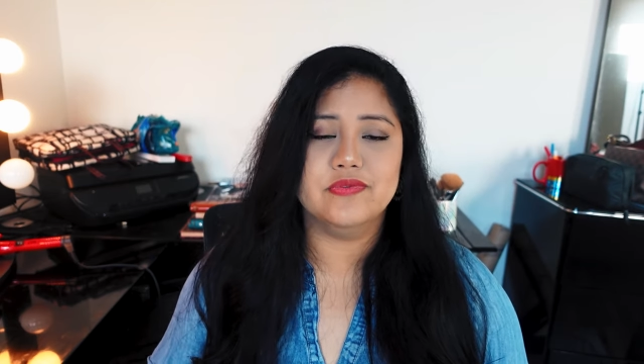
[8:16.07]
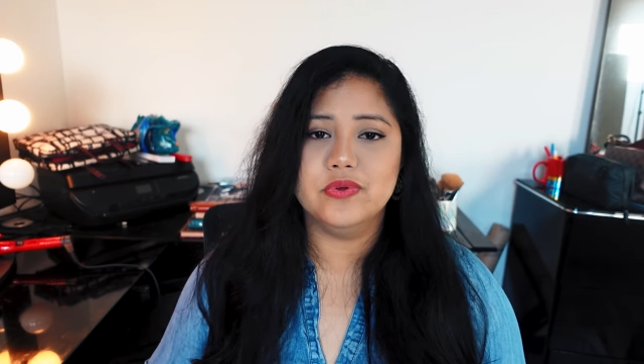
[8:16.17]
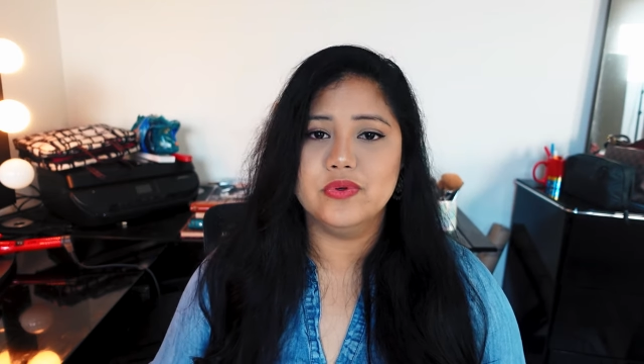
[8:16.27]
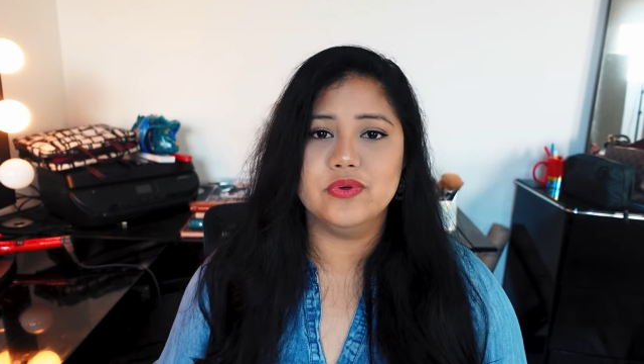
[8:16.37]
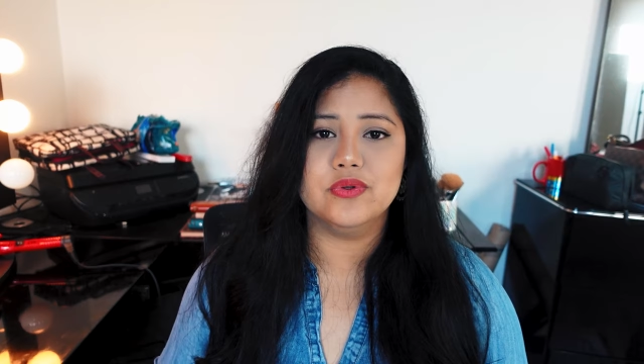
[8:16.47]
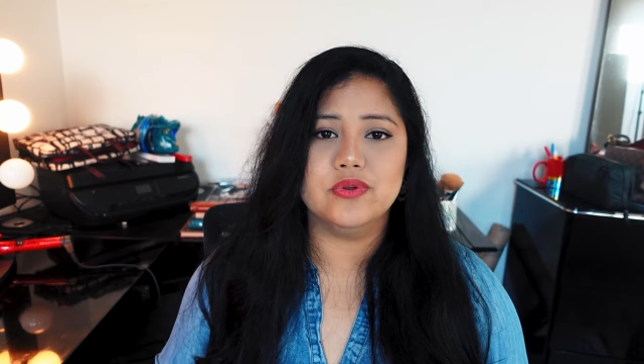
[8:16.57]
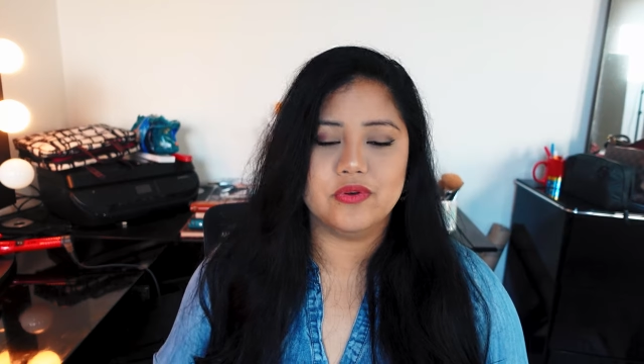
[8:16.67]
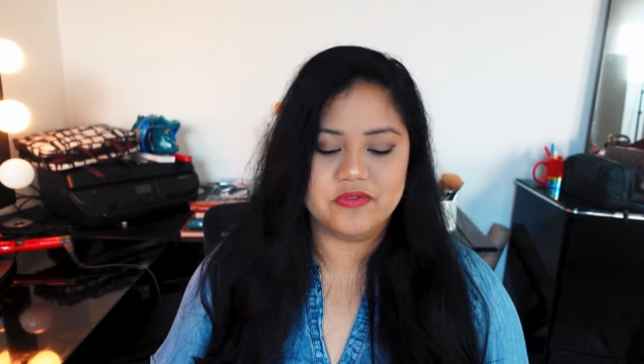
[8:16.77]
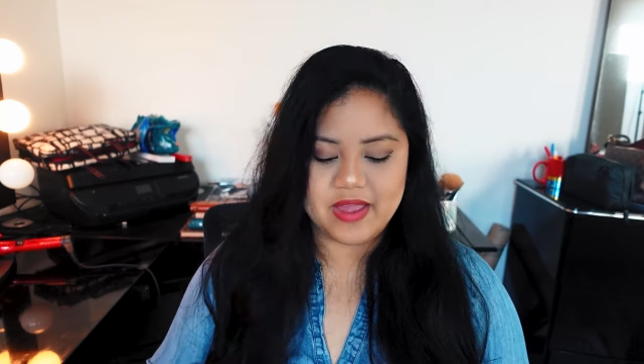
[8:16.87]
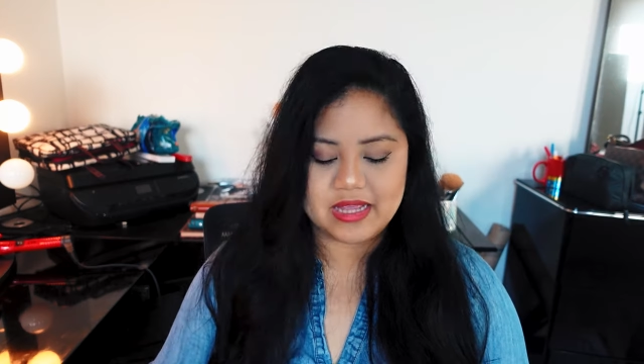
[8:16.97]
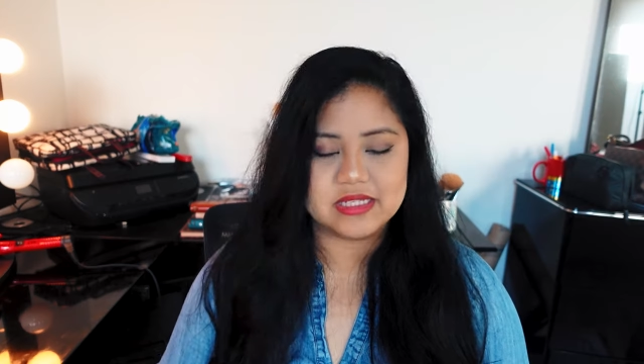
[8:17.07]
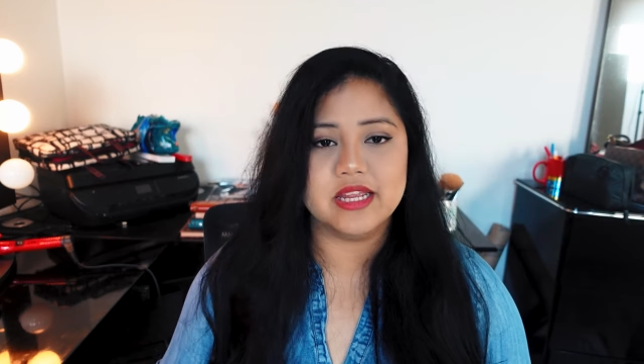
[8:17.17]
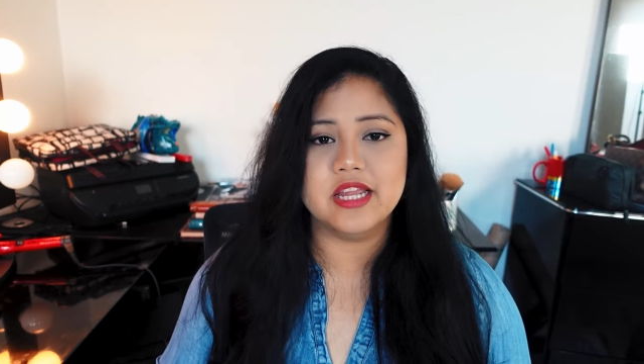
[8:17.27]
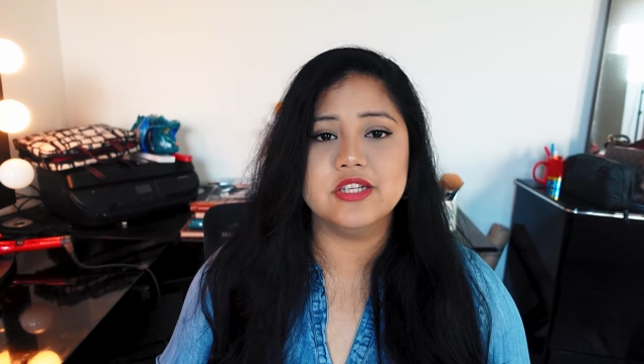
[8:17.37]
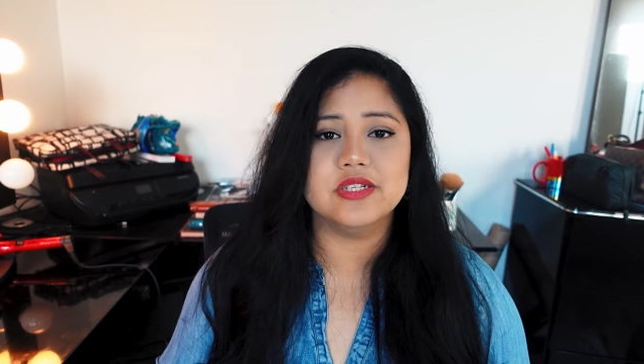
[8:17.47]
food or
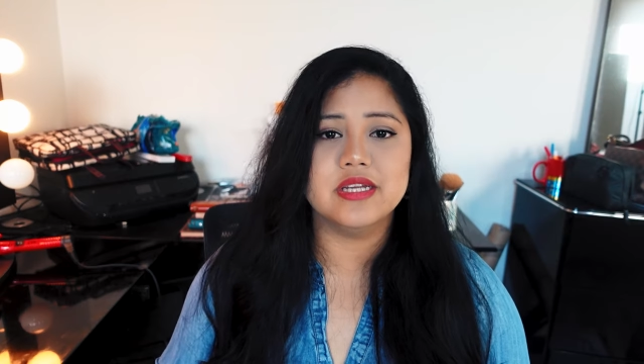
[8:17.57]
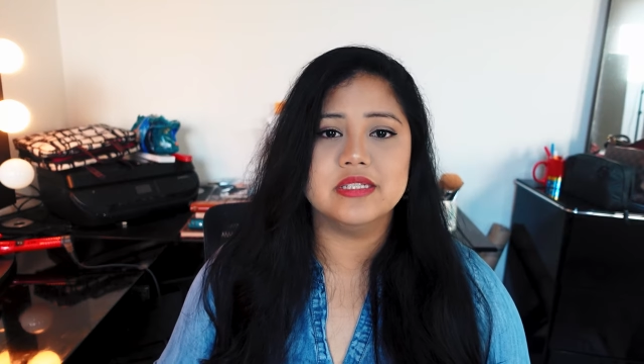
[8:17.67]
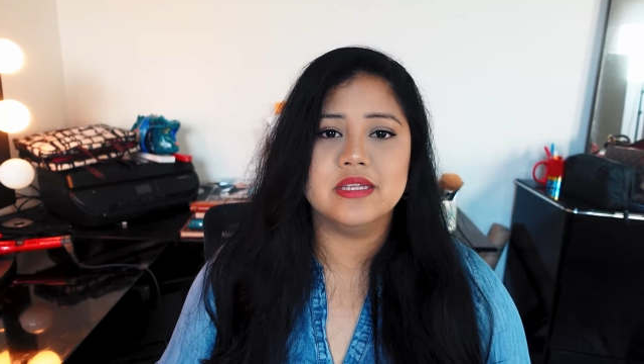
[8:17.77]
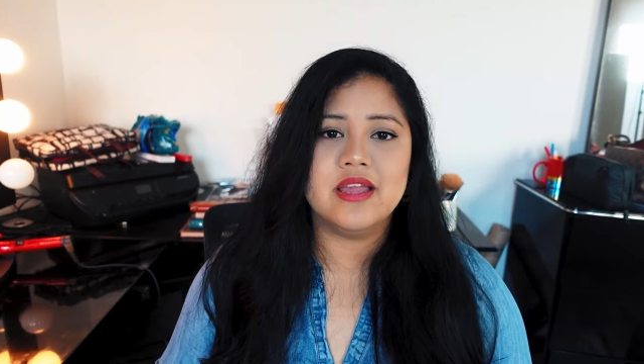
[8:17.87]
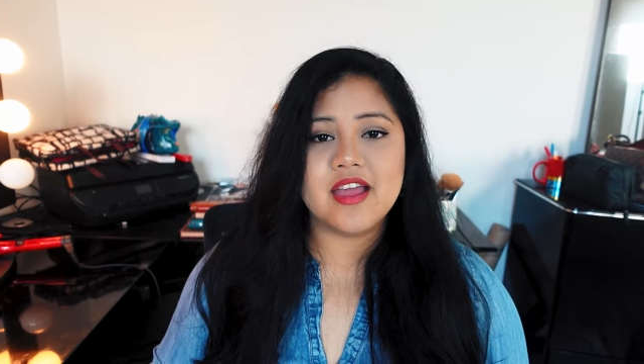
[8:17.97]
vaccinations.